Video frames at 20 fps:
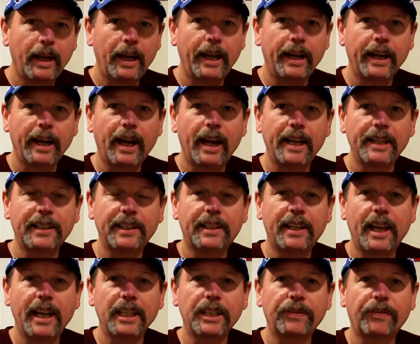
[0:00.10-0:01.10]
Hey guys,
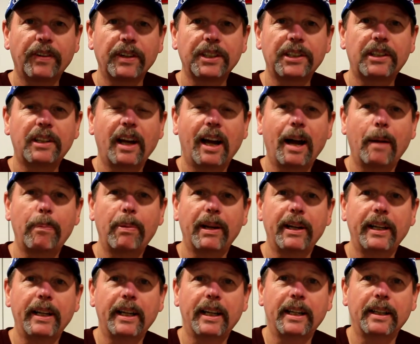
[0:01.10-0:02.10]
thanks for
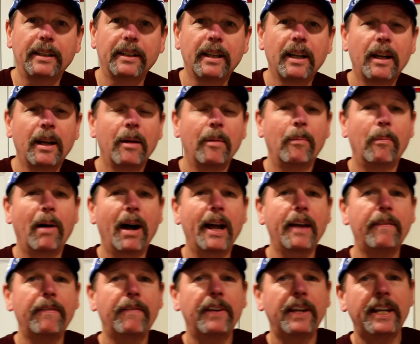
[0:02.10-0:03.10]
stopping in.
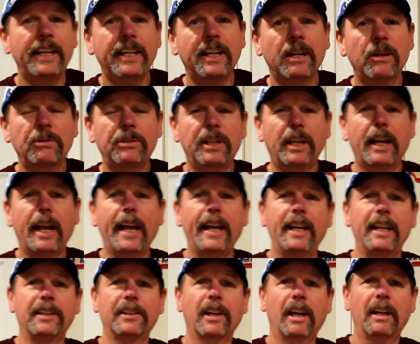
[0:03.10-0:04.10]
My video
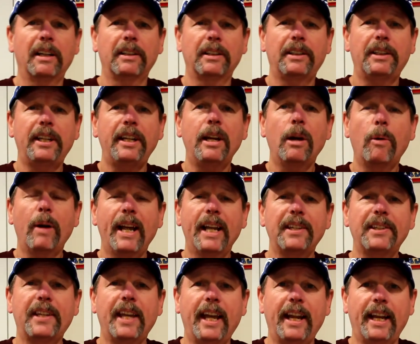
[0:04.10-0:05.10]
today is on
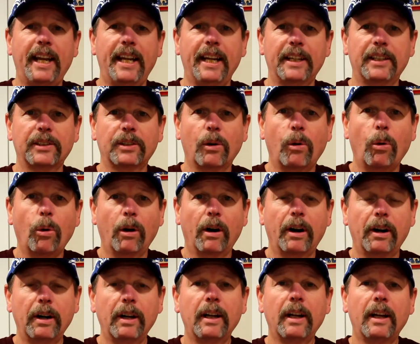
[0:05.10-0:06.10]
TOS headaches
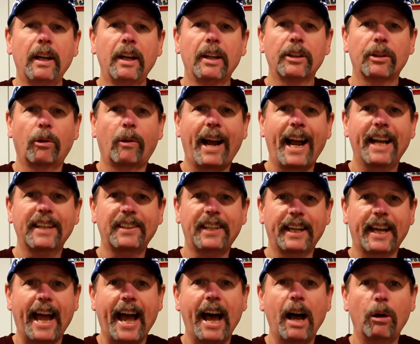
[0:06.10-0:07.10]
or
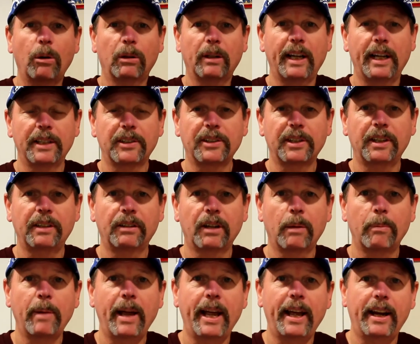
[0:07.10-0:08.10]
thoracic outlet
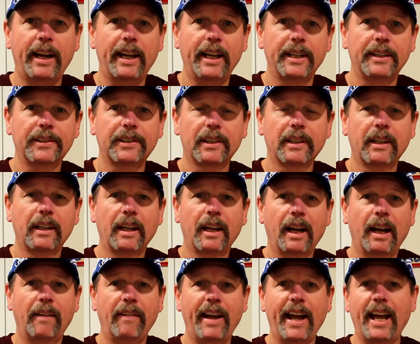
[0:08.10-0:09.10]
syndrome headaches.
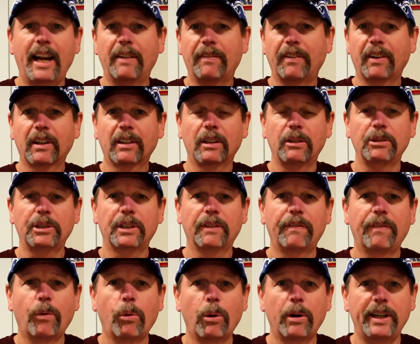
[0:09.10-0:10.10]
I've had it for close to
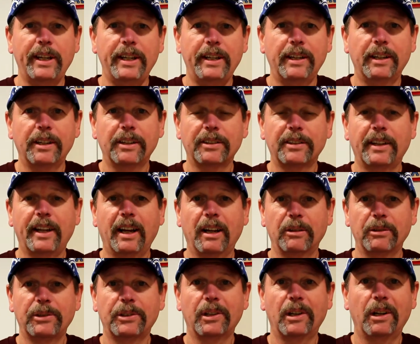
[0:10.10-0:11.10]
40 years
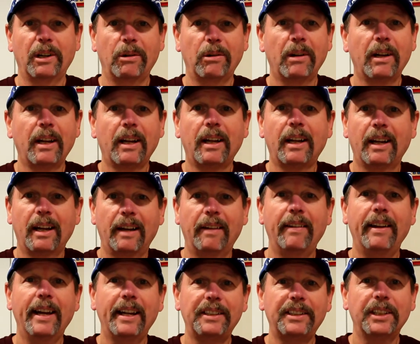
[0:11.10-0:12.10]
now, so I've
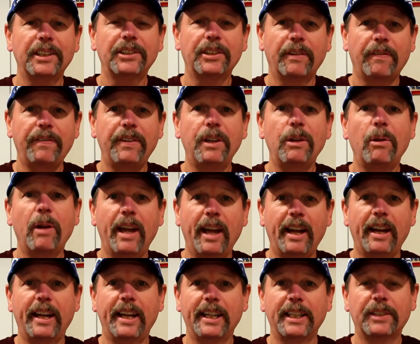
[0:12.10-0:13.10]
had just a few
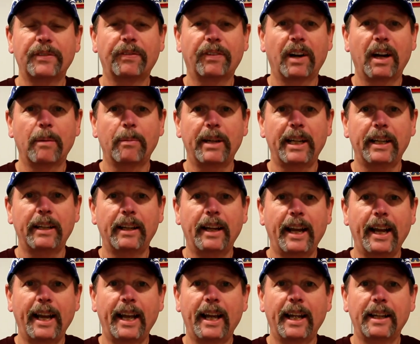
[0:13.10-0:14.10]
headaches from it.
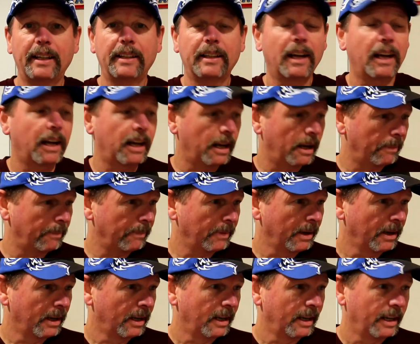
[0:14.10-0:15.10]
And
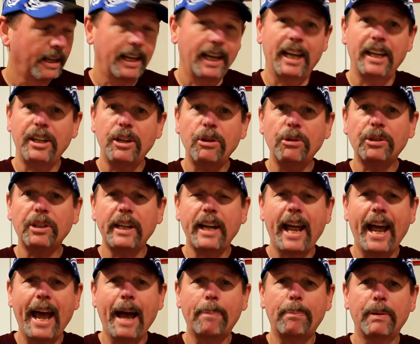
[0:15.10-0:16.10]
um, it usually
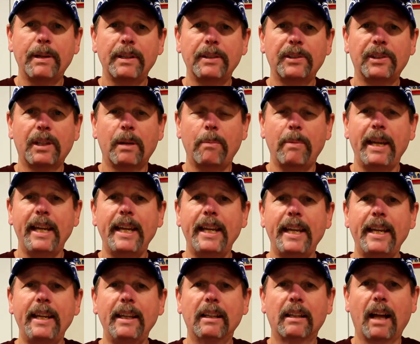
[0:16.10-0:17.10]
happens to
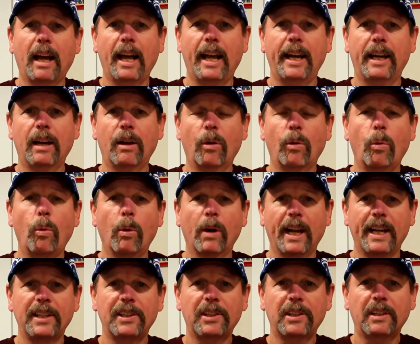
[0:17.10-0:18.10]
me like when
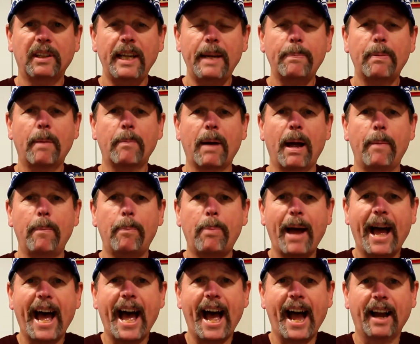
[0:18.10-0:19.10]
I sleep on my
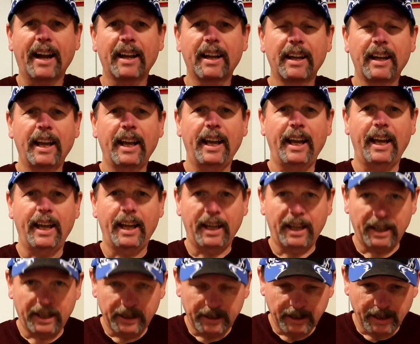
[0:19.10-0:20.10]
back
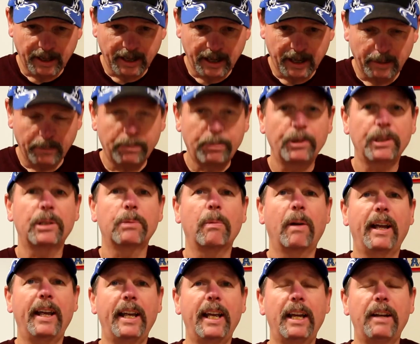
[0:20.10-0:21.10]
and uh, puts
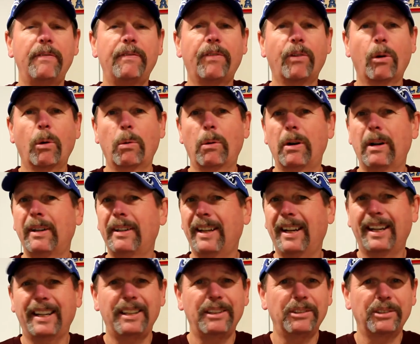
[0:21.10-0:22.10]
my head forward,
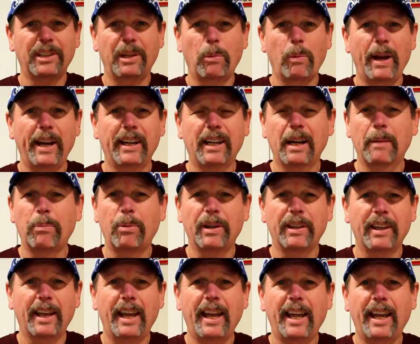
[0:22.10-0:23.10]
then I usually wake up
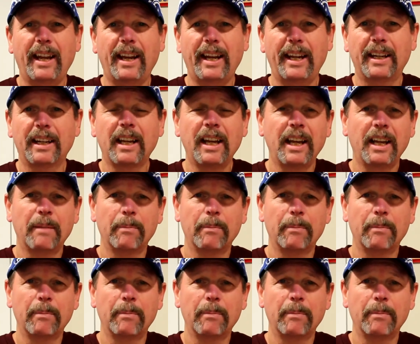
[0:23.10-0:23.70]
with a headache.